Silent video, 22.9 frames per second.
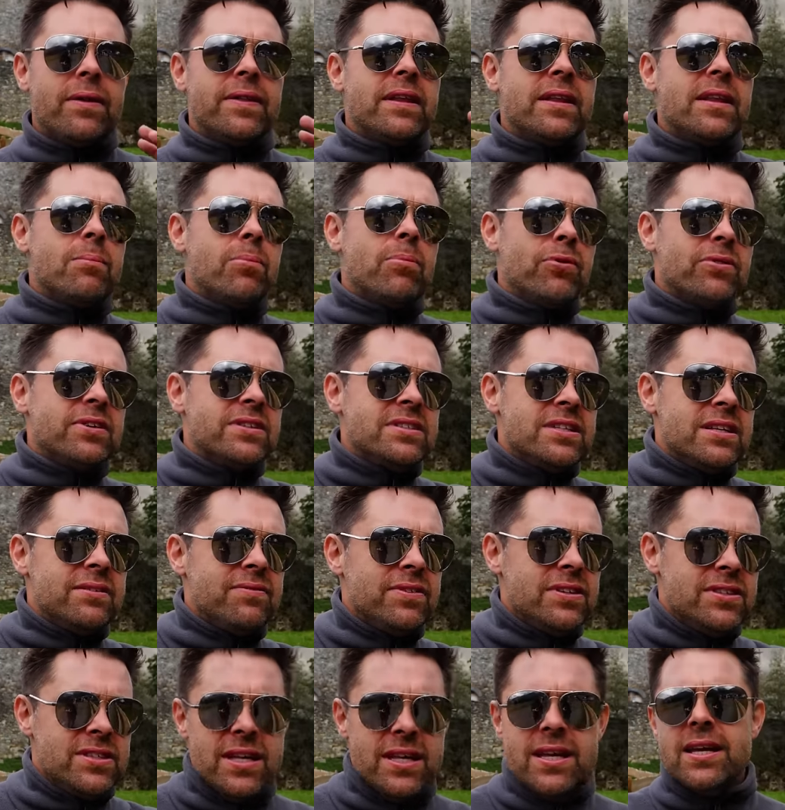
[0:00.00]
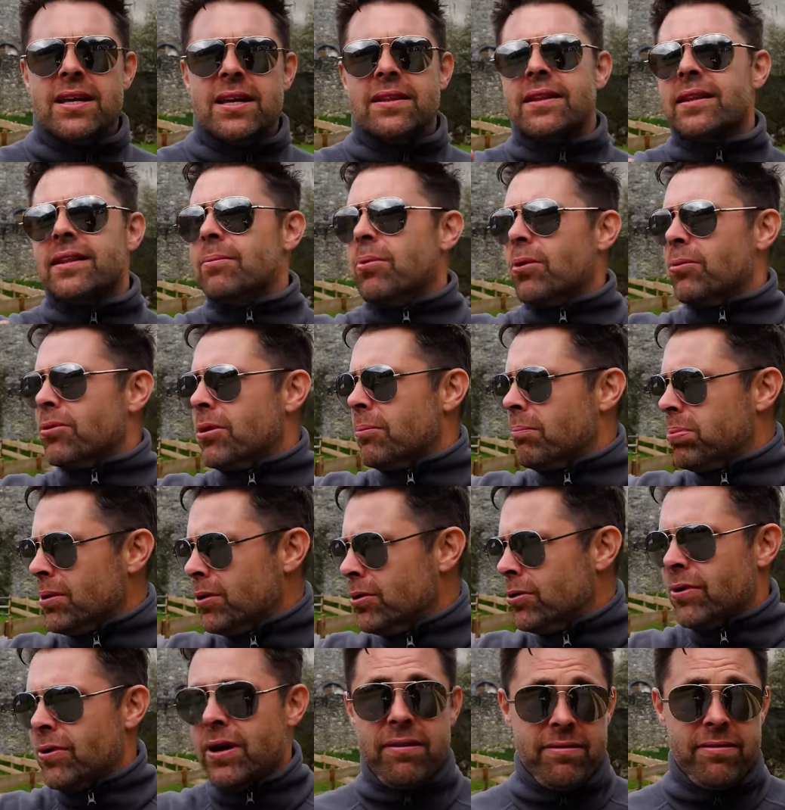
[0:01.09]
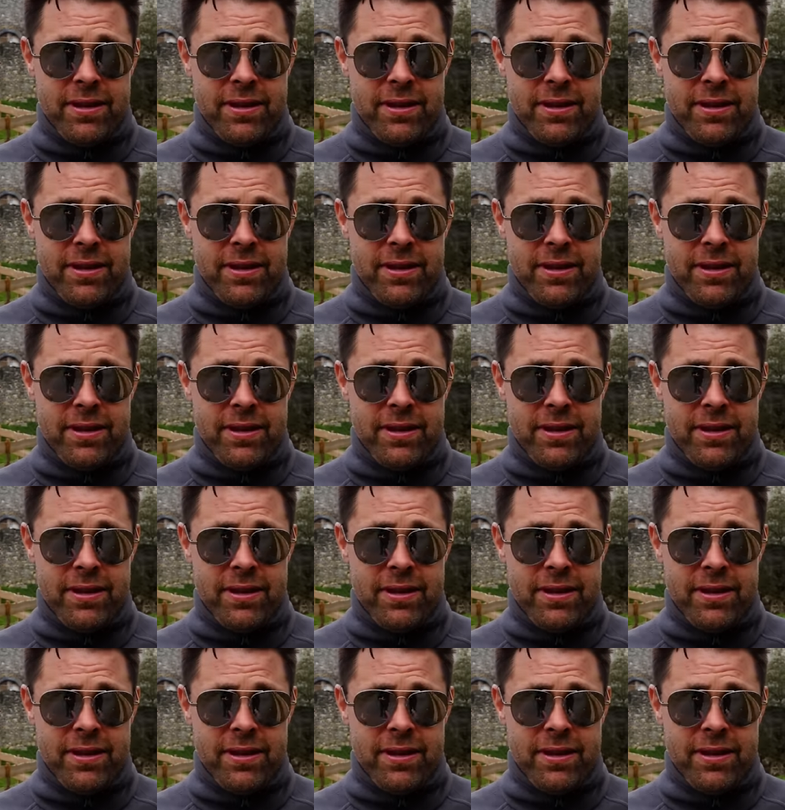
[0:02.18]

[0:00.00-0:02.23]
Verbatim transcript: and then they bought the DVD, and then they bought the Blu-ray.